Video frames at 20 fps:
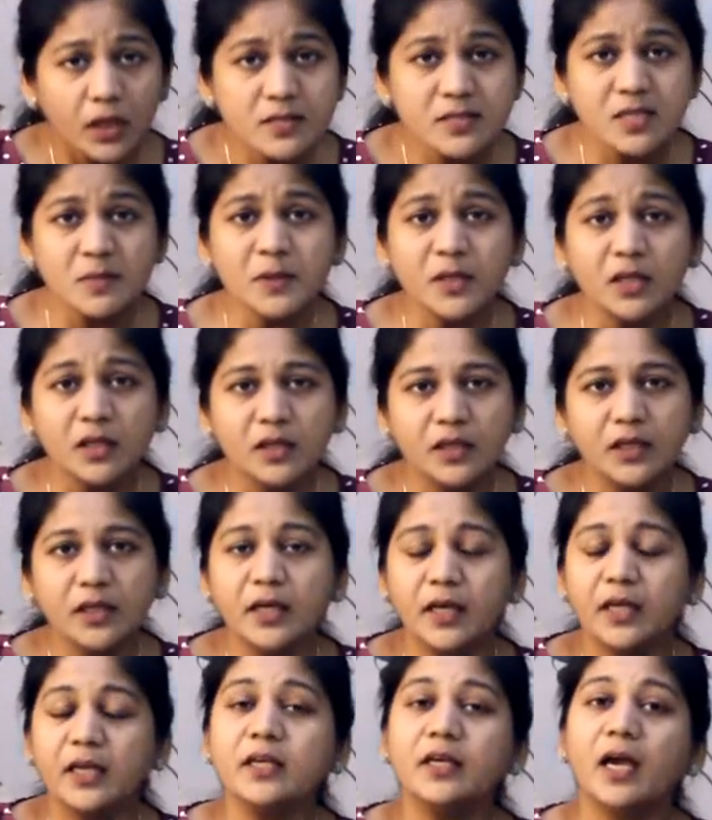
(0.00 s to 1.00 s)

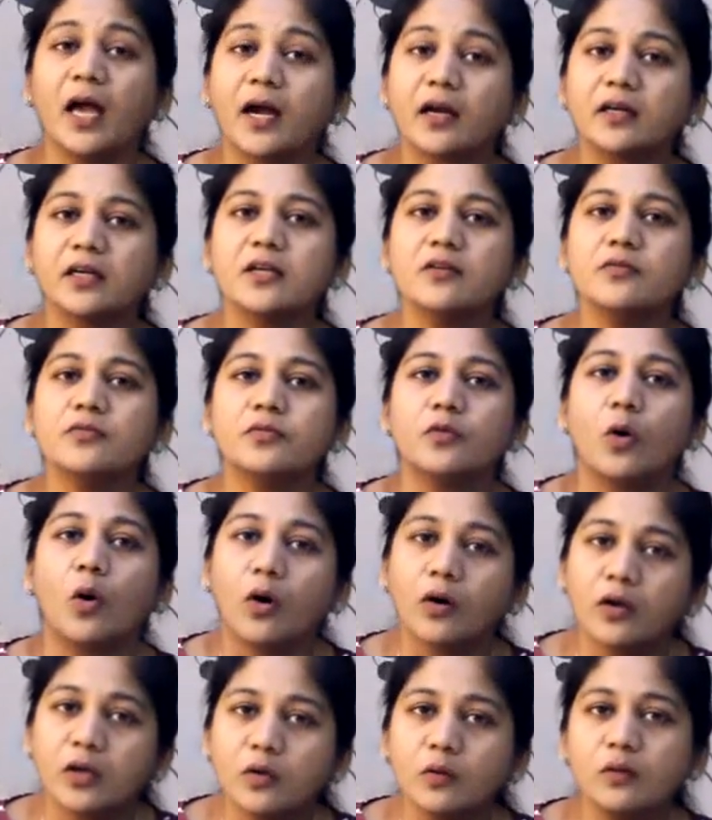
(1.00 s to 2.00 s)
Similarly, any active
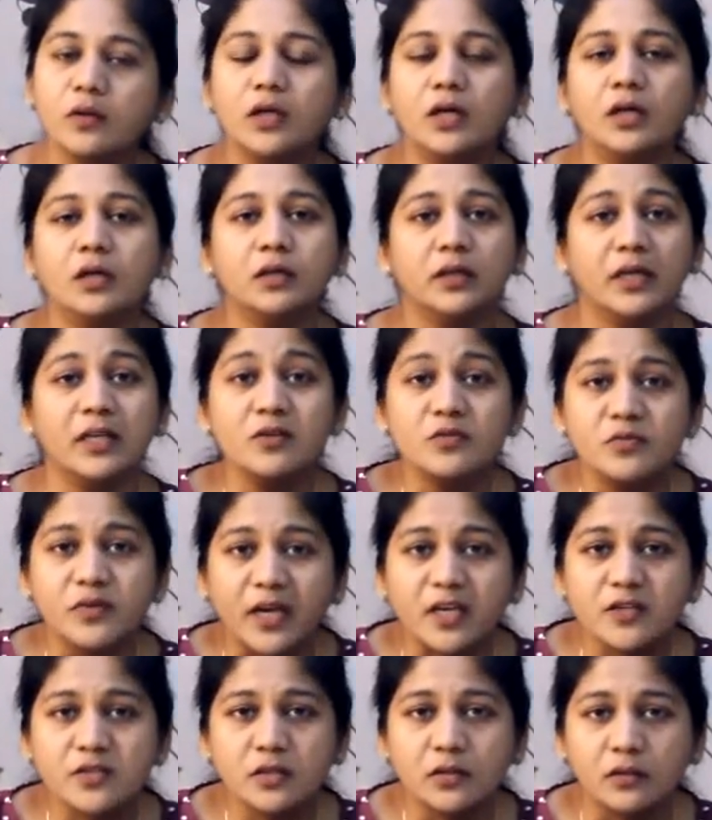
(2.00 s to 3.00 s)
ocular
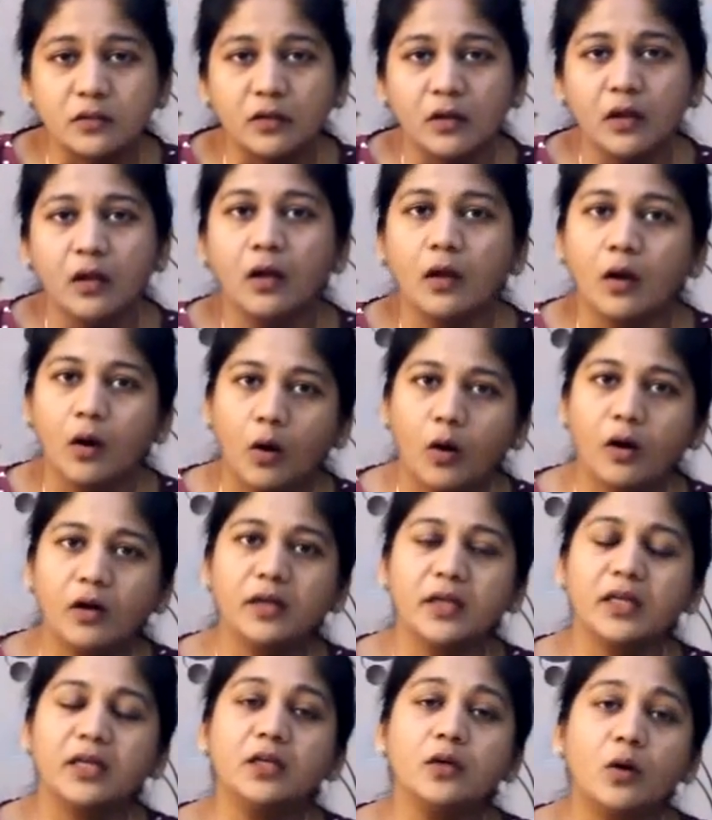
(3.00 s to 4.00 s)
infection
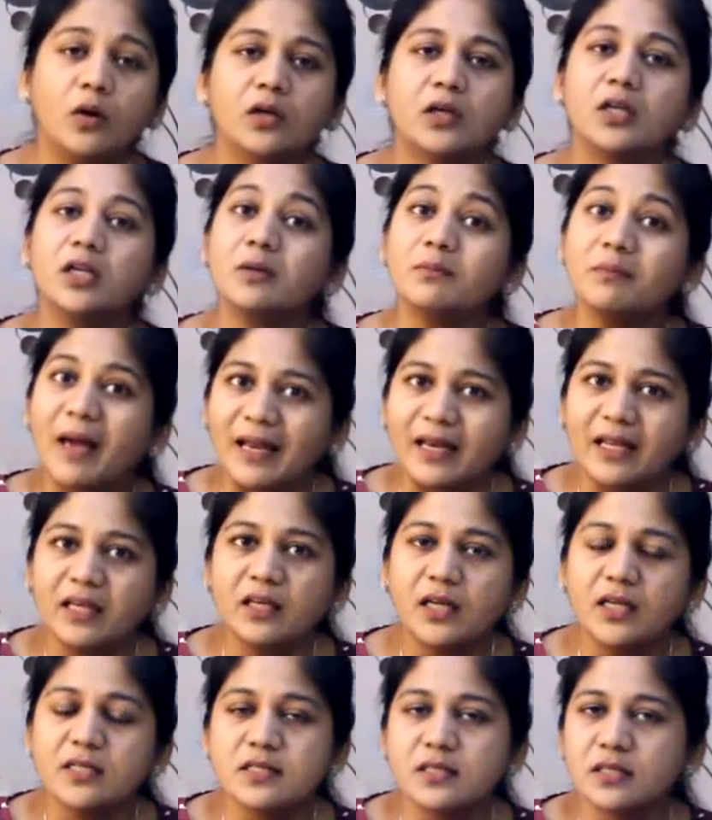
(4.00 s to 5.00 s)
or any ocular
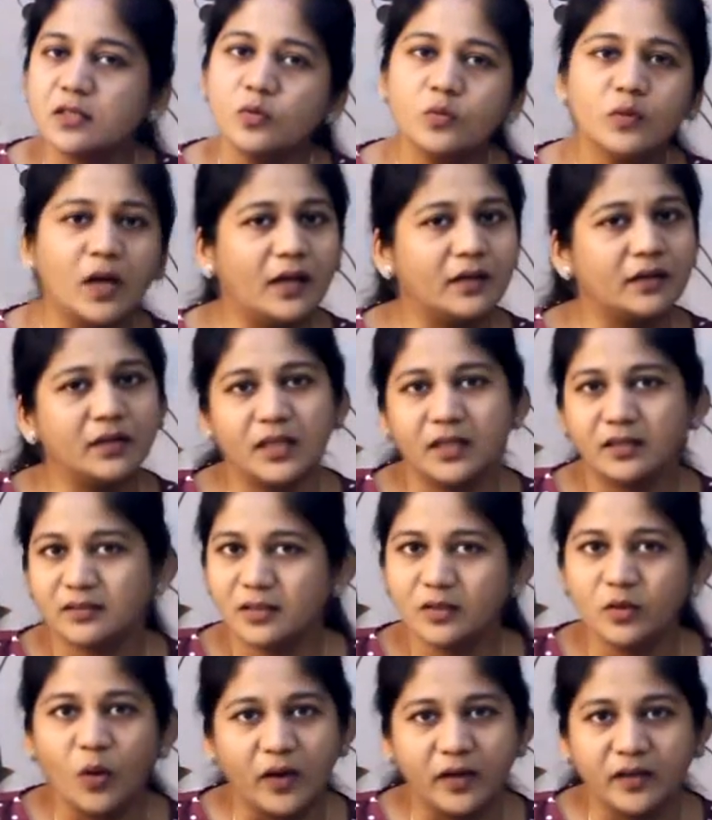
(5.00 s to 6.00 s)
malignancy, you can't take
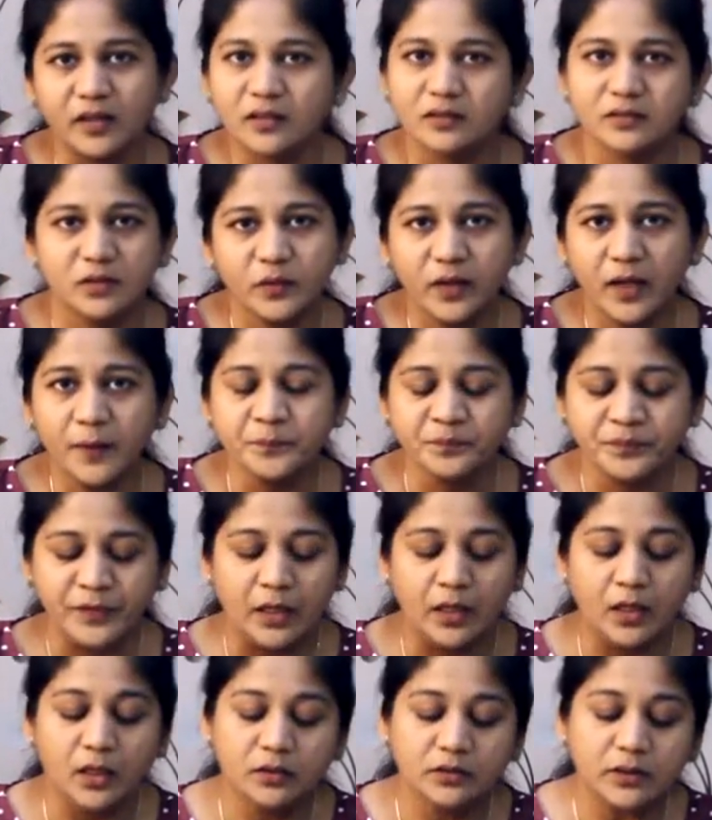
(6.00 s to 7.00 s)
the cornea. Okay.
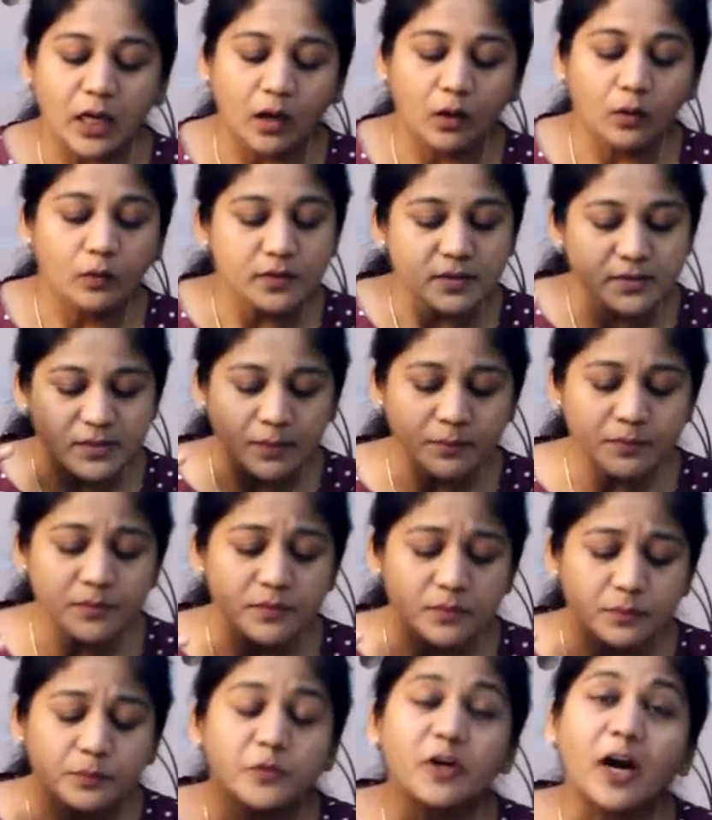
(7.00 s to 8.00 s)
Now,
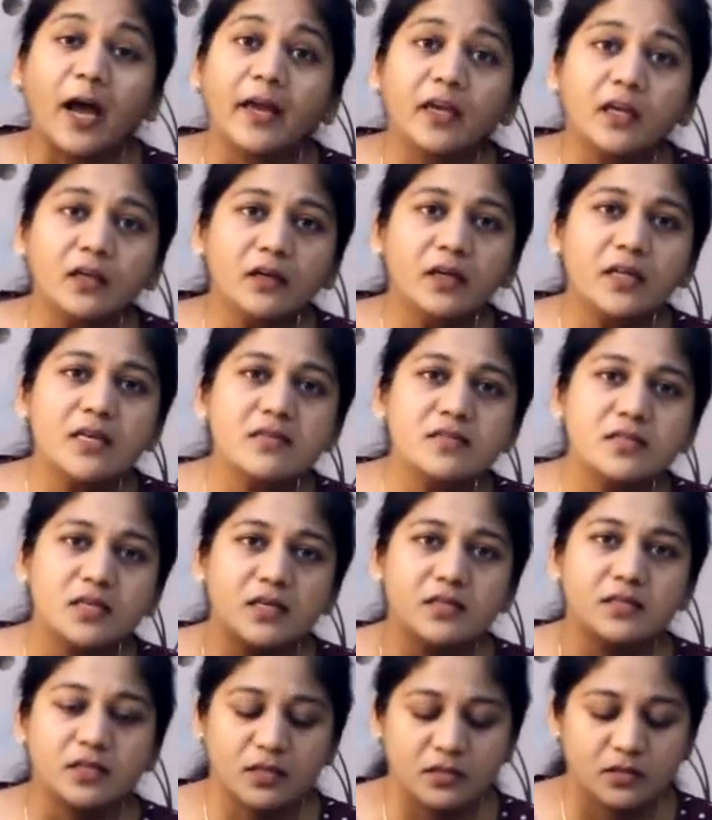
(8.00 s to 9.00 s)
some prion
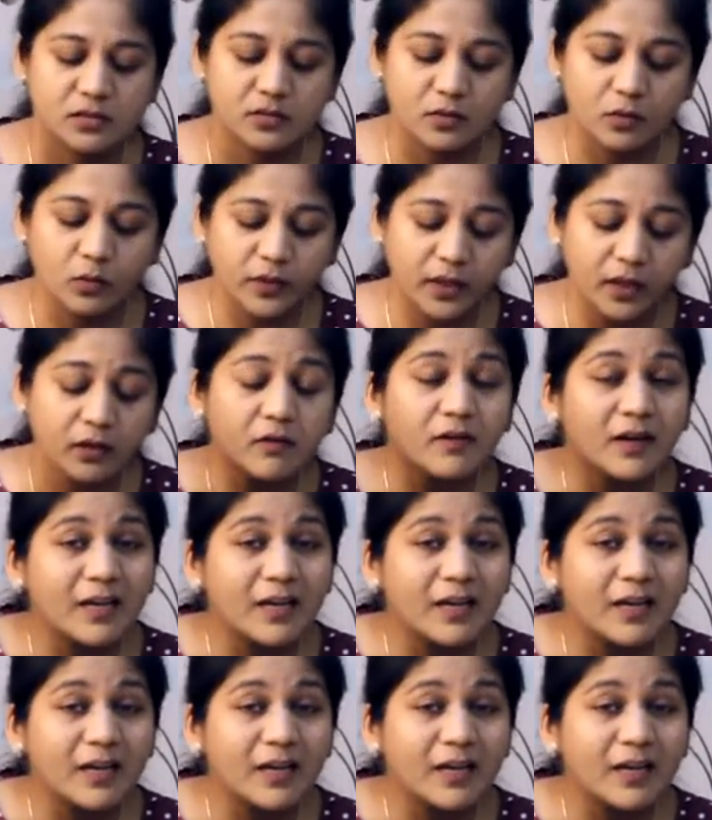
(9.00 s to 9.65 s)
diseases, okay,